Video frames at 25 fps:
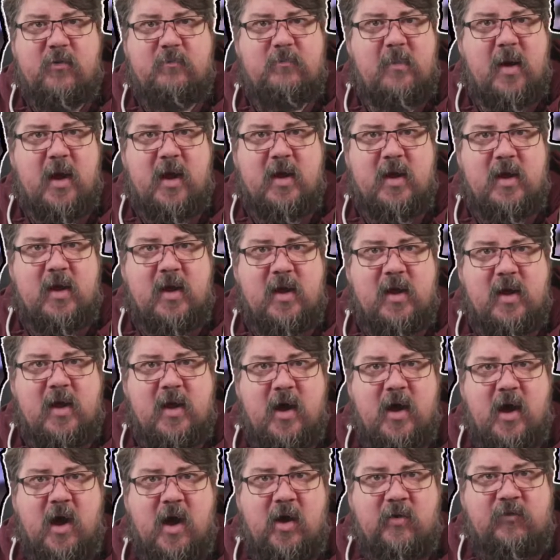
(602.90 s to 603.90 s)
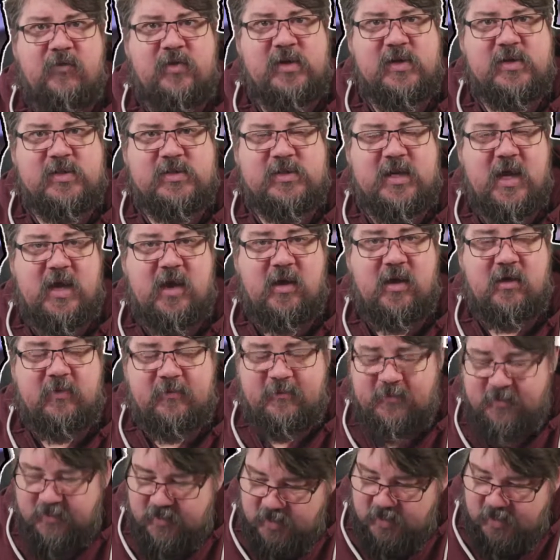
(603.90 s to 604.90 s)
from my obvious day
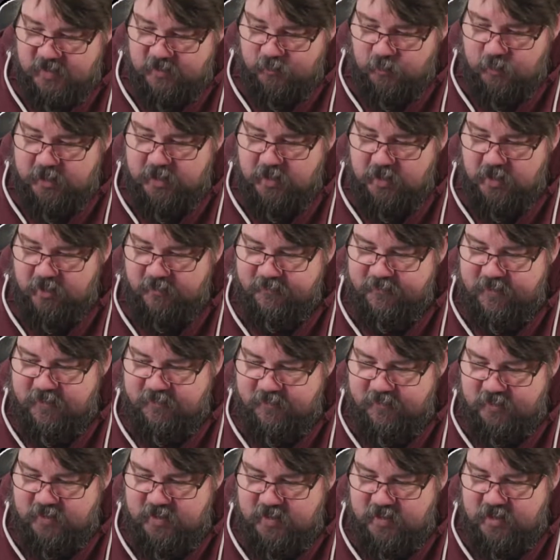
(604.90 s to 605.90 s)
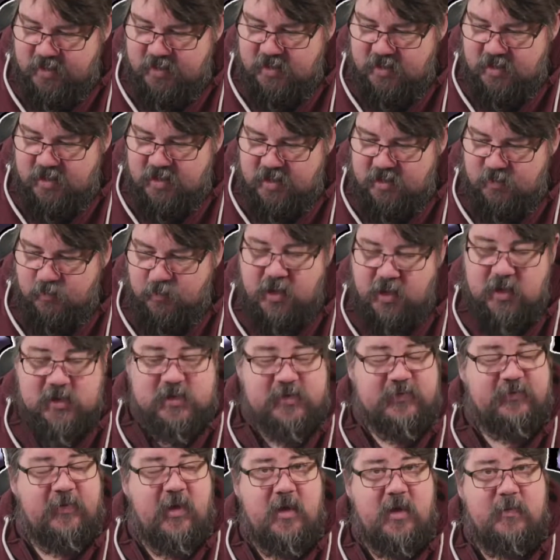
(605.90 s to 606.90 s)
off, week off even, what
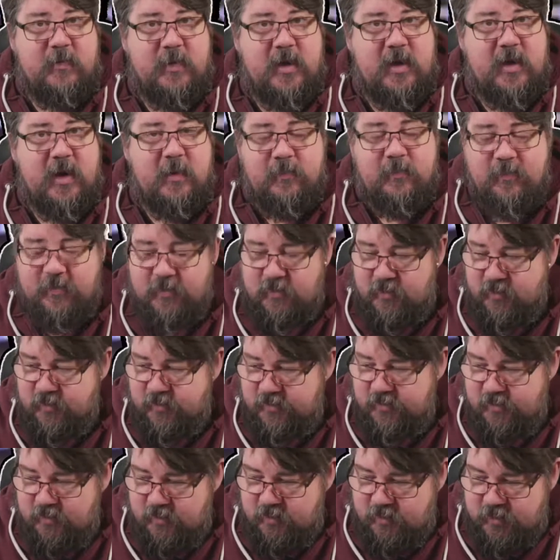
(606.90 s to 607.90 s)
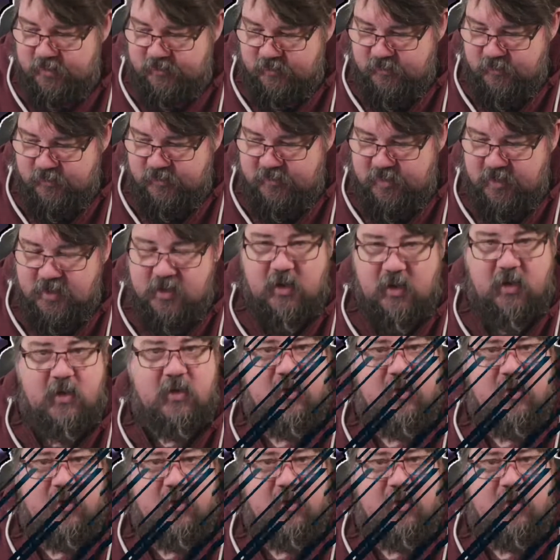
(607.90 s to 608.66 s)
else have I been up to? So let's go and take a